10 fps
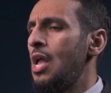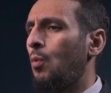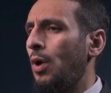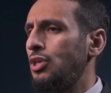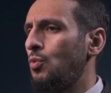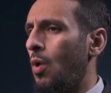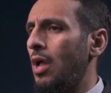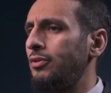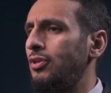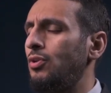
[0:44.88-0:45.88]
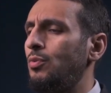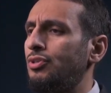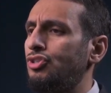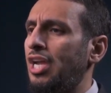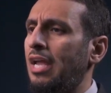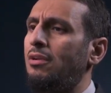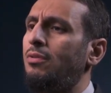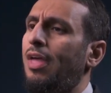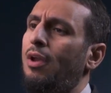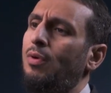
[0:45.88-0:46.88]
What you want to do is
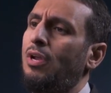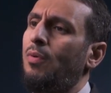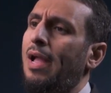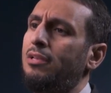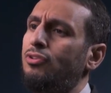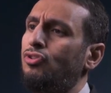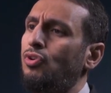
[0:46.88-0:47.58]
channel that regret